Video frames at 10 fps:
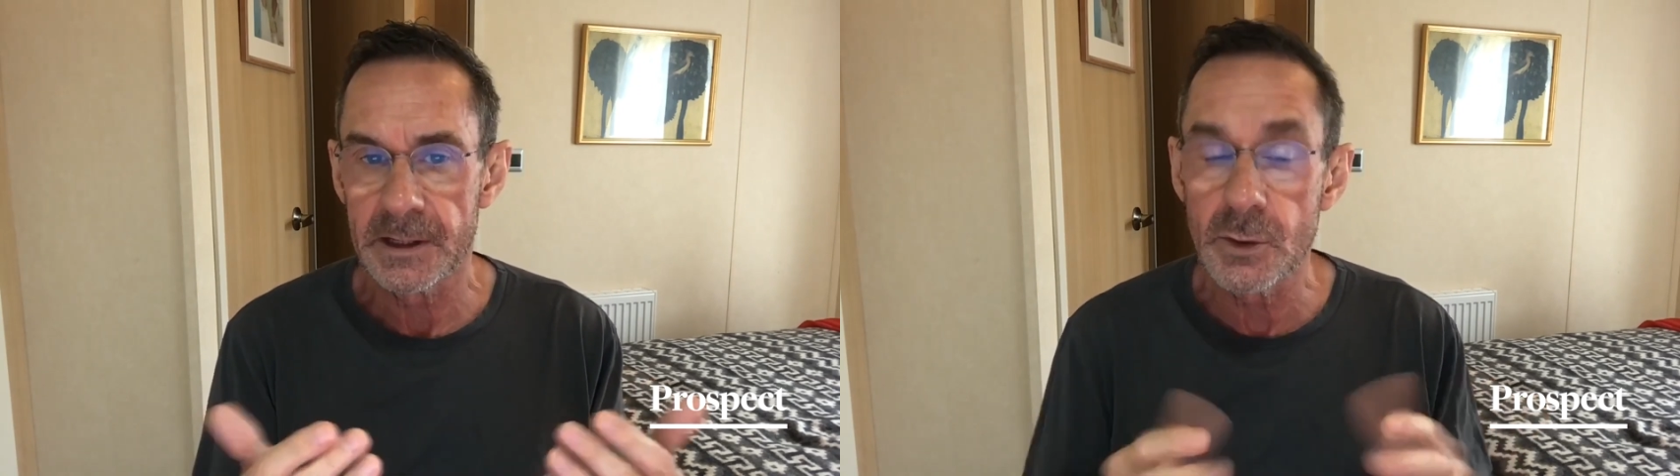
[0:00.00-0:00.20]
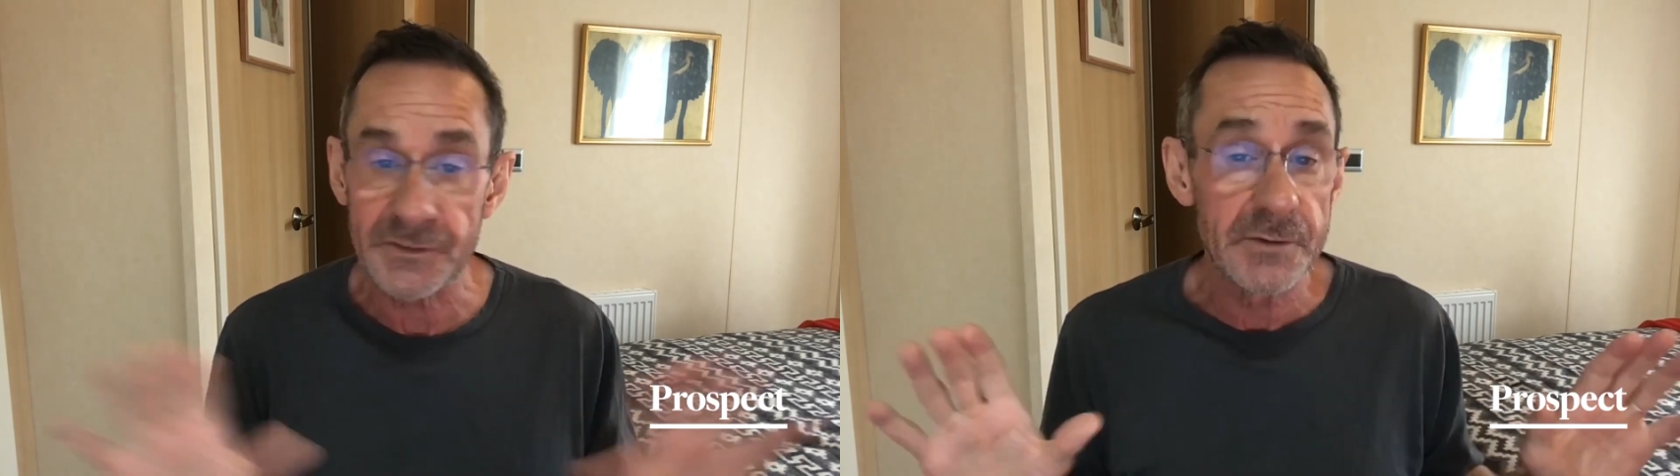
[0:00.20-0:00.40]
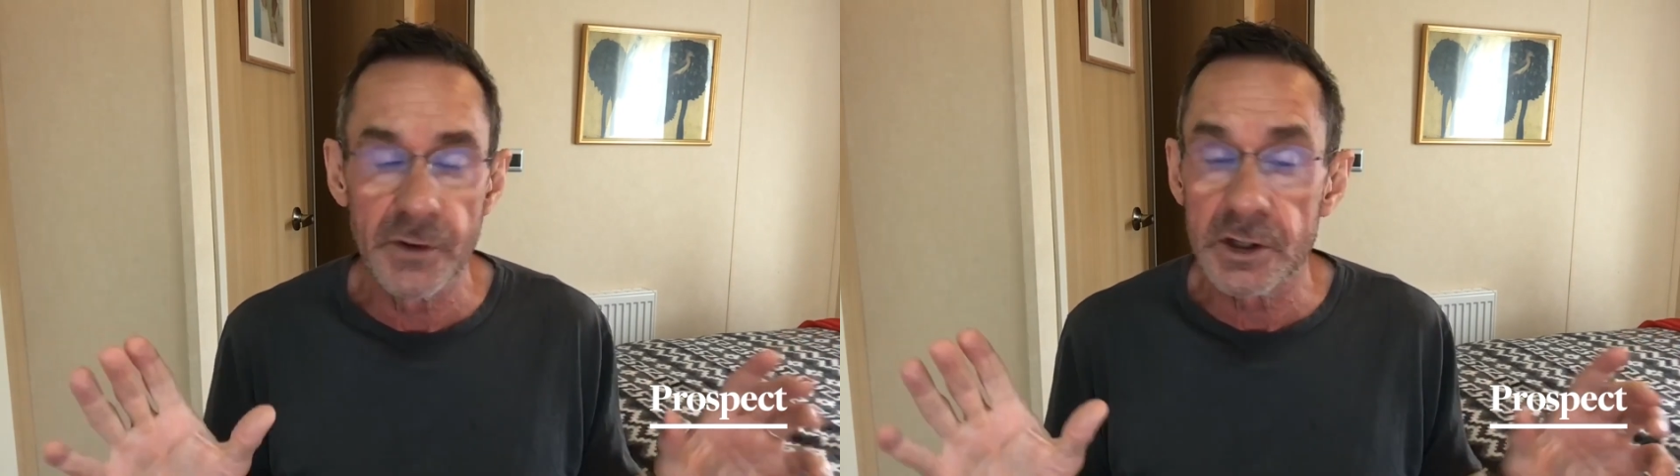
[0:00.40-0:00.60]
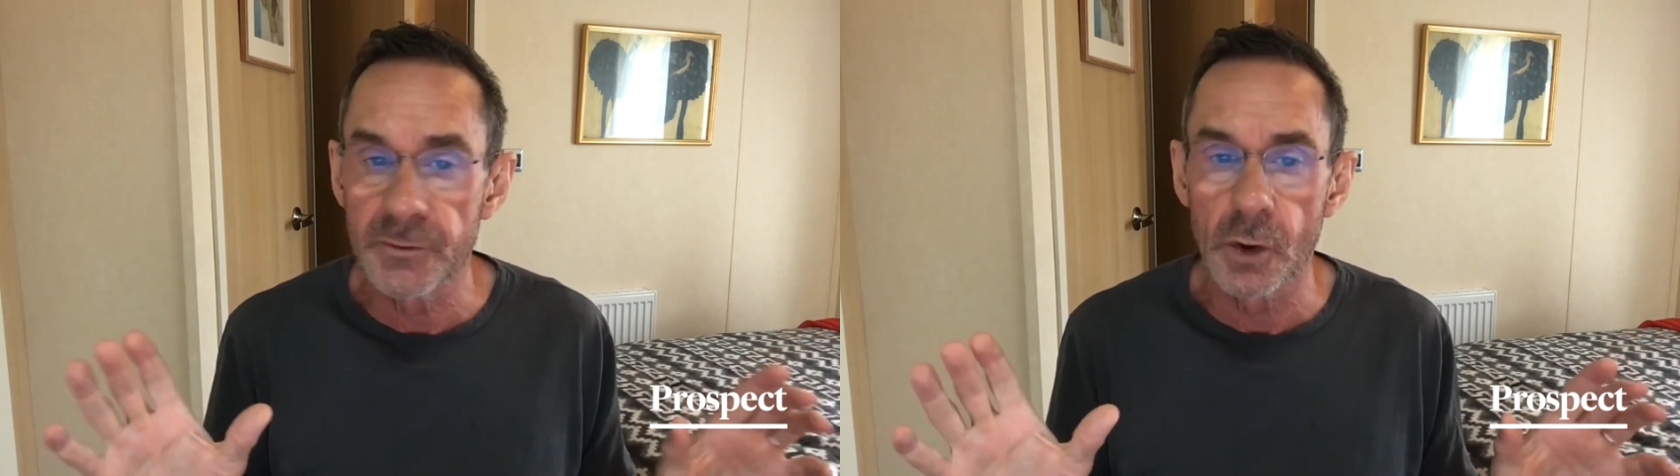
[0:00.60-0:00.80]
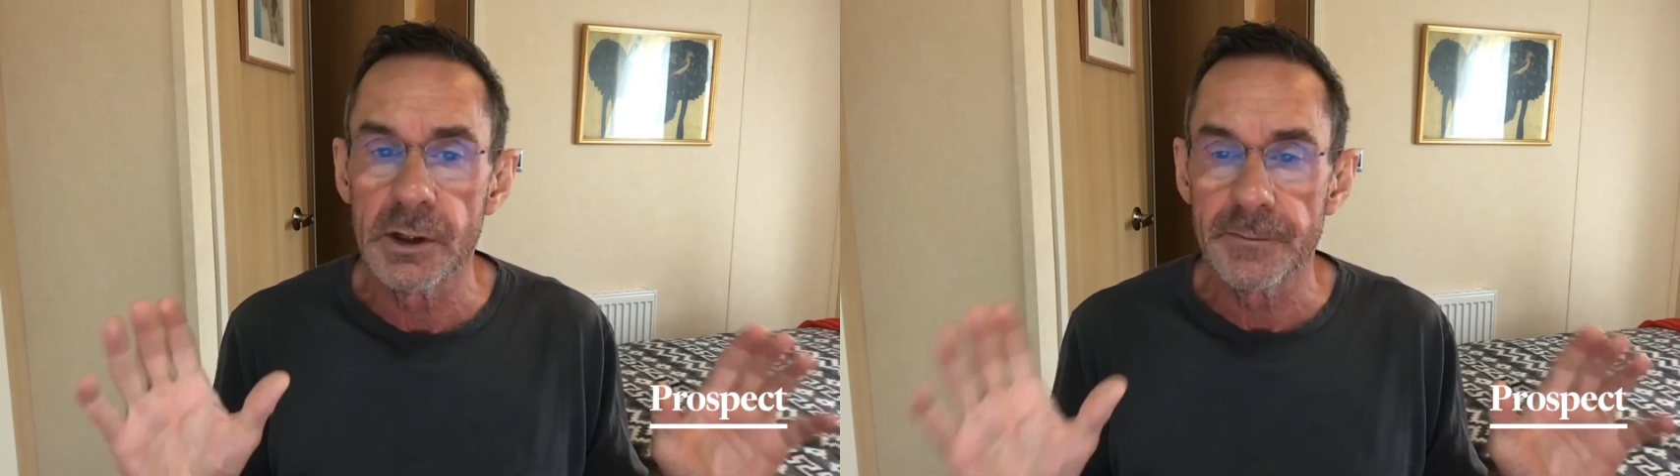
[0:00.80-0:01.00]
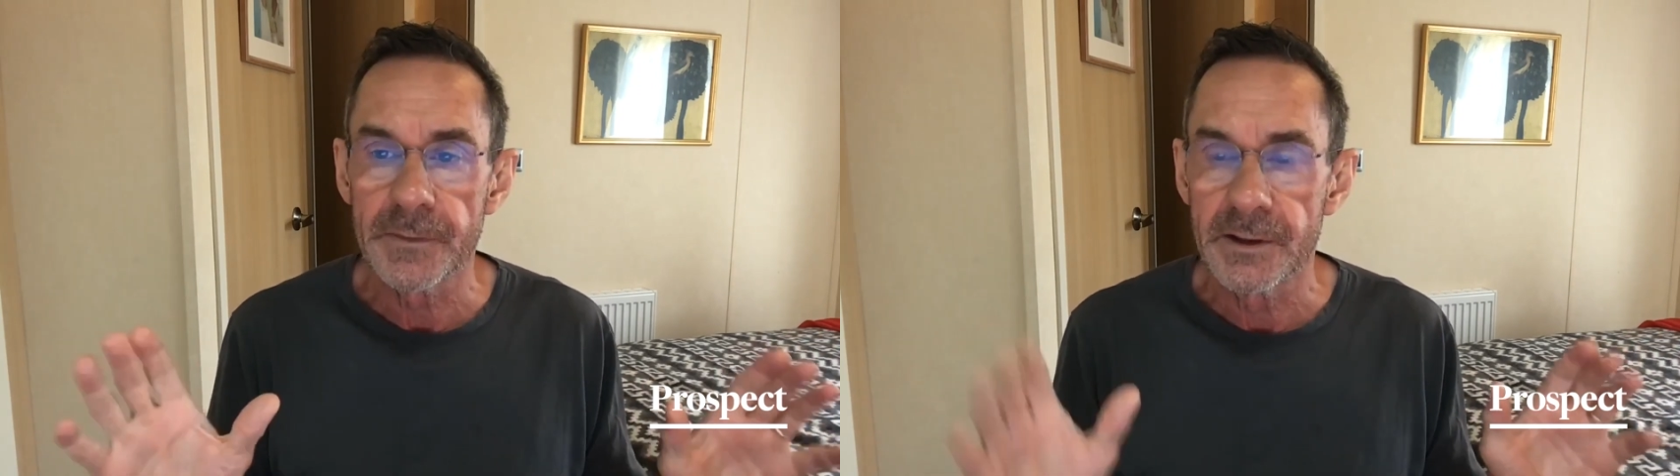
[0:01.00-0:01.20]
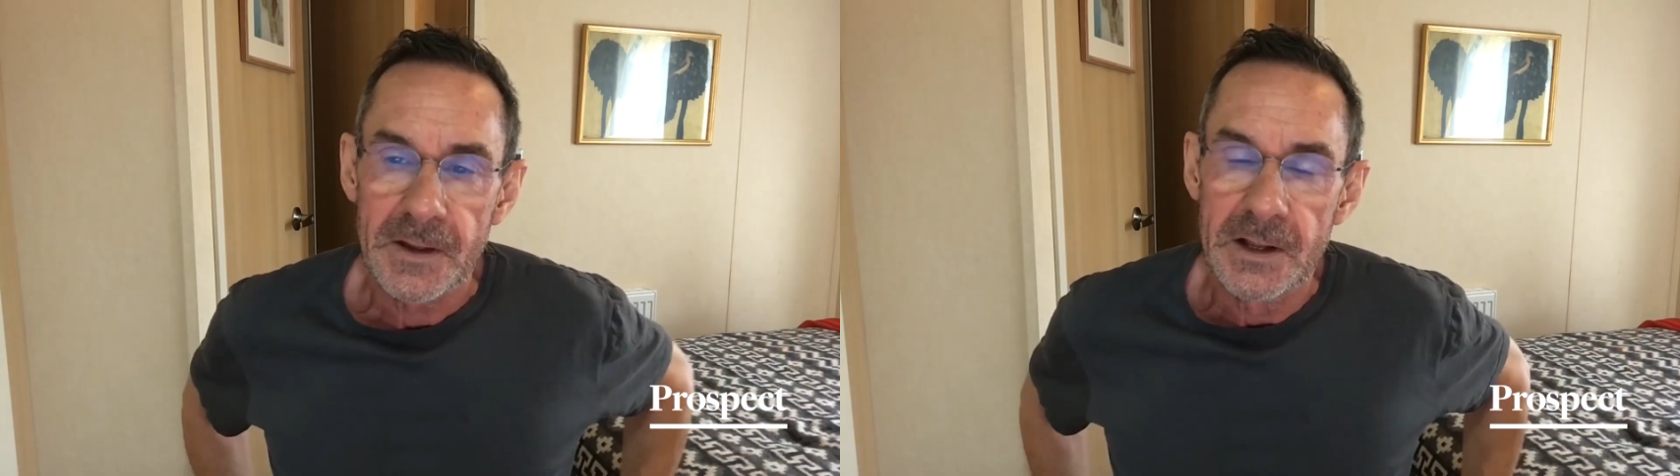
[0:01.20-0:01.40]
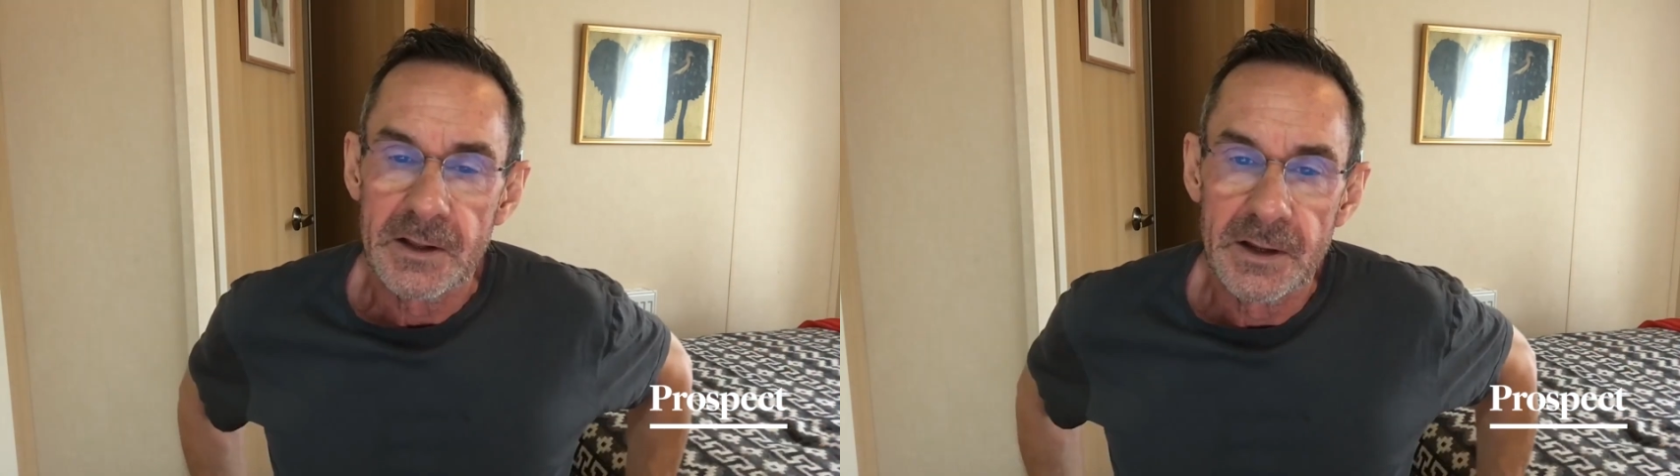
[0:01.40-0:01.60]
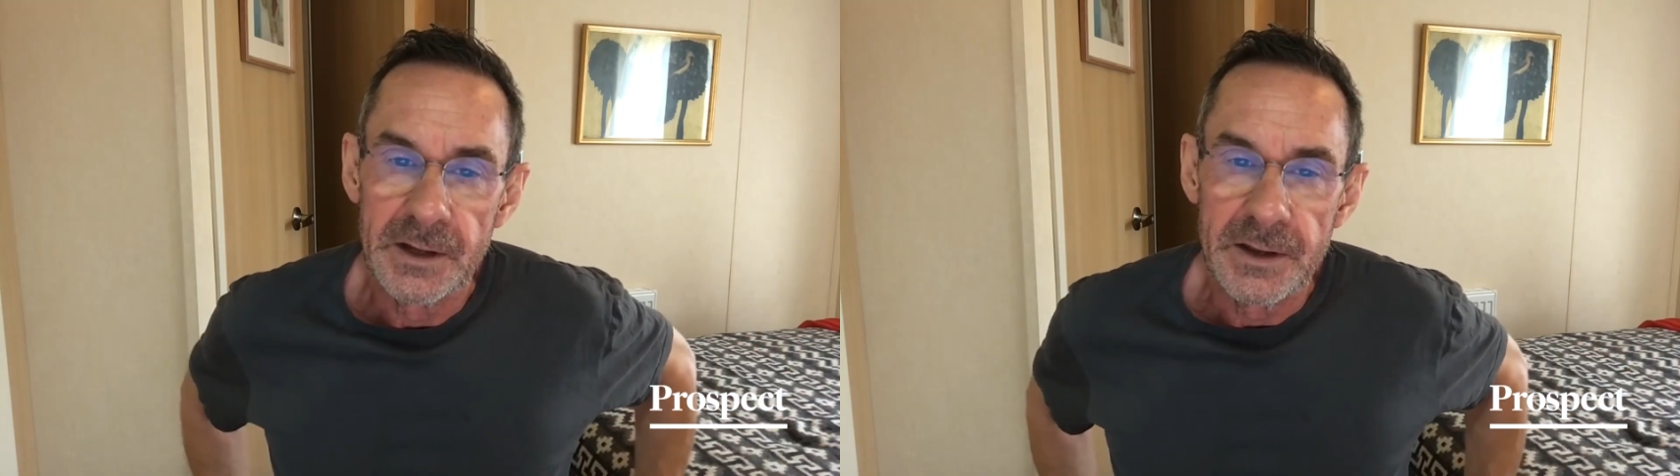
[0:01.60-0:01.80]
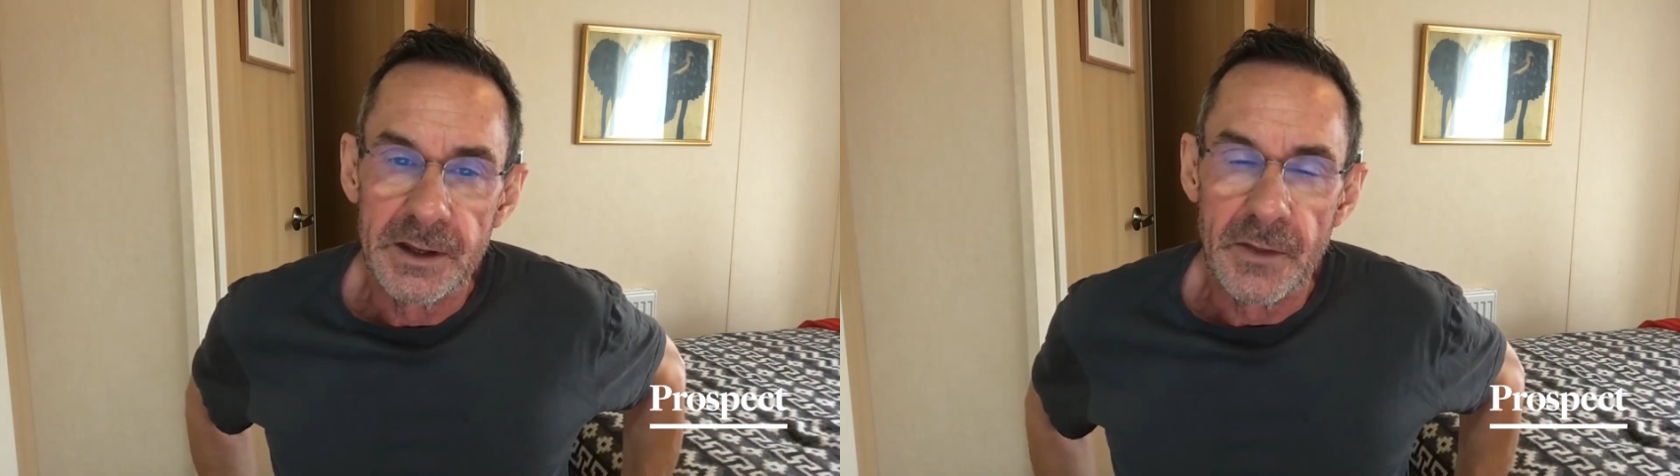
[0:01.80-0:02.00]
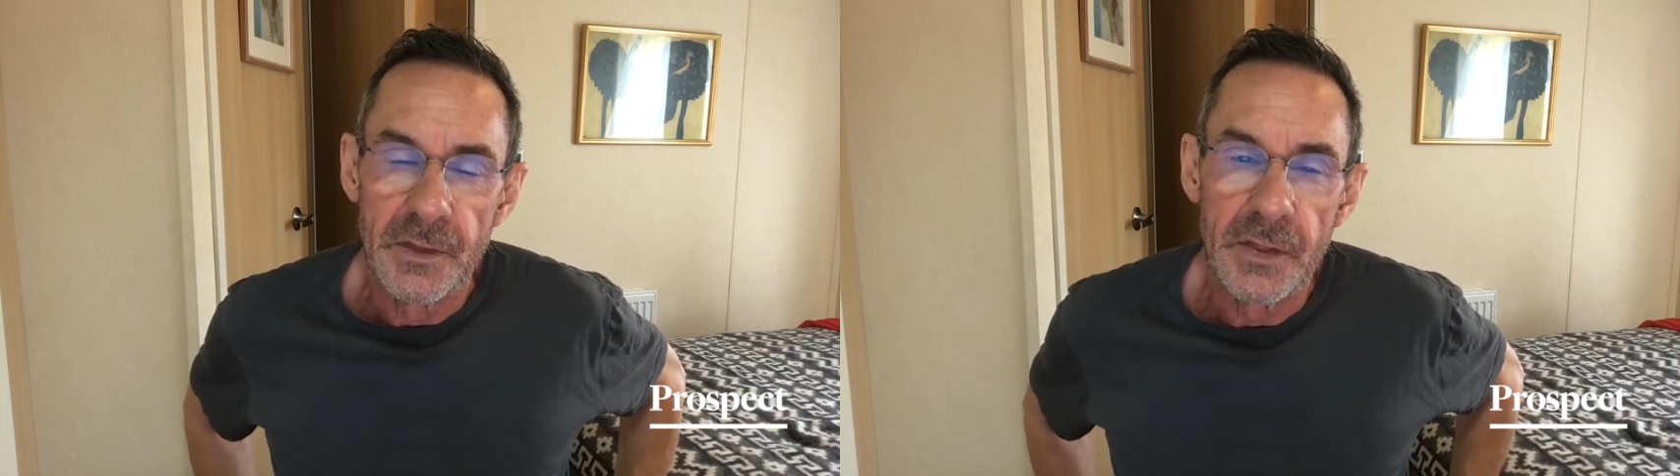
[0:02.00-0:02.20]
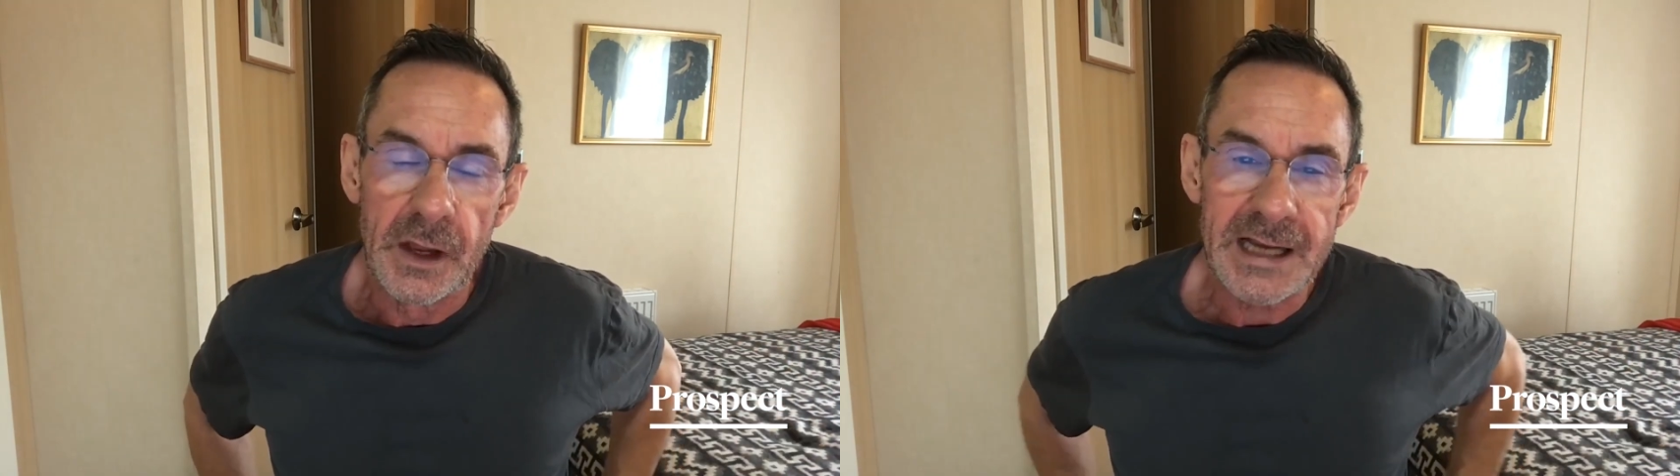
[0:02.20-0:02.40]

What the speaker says: You have to, first of all, the